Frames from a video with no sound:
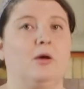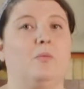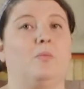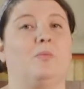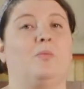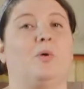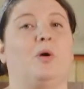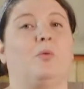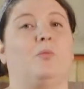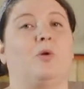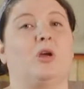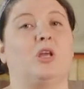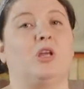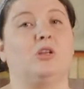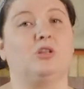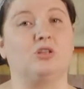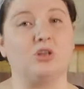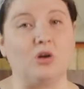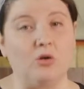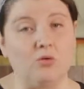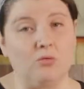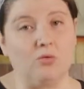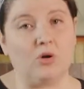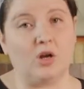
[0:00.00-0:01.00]
But what you
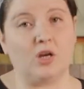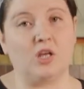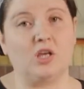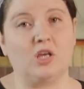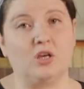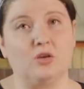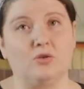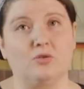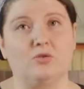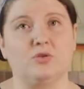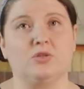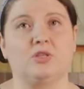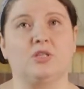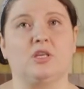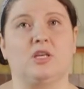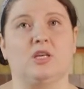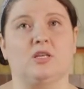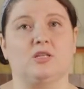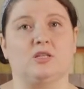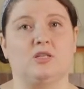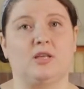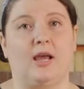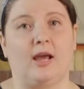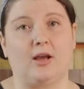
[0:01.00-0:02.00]
don't want to use
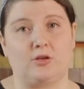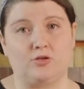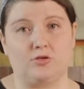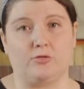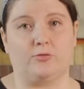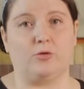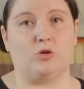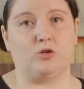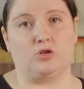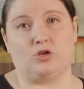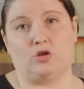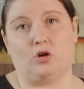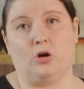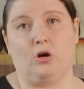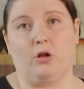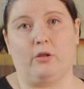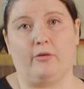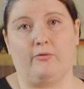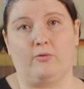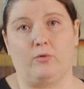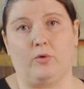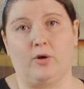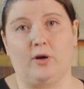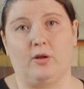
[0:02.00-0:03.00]
is extra virgin
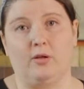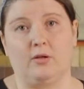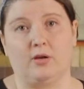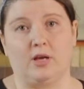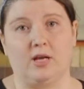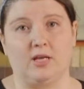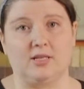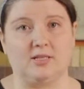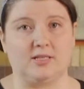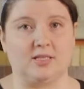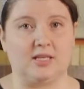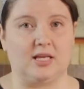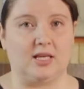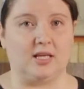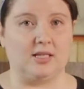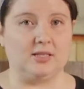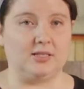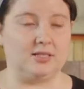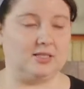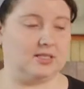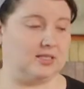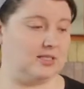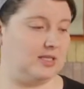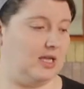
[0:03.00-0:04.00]
olive oil, because
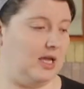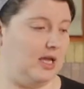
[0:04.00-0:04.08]
it's